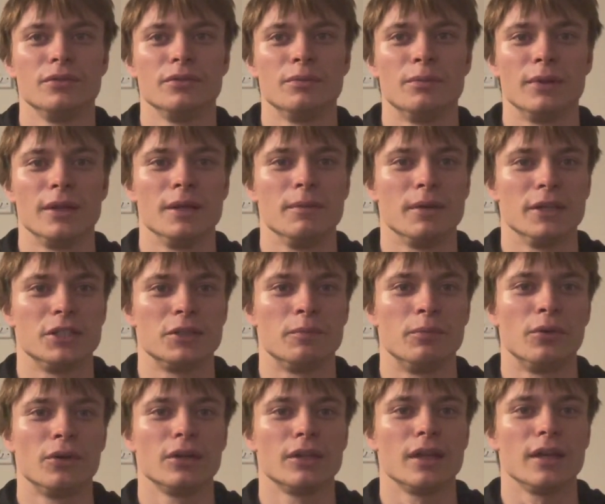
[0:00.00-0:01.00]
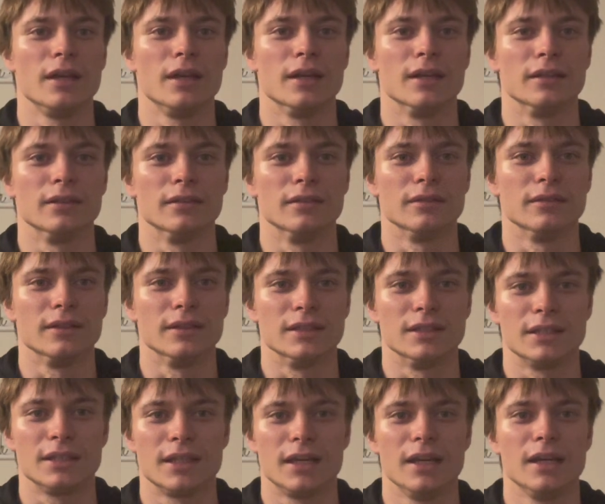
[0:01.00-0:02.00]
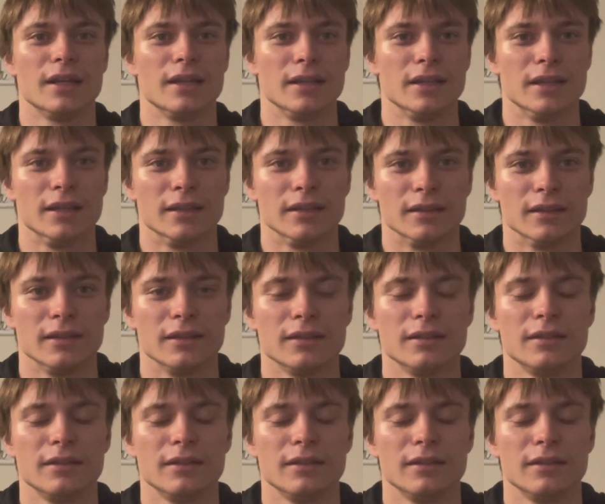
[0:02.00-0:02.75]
play my sport again and skate again.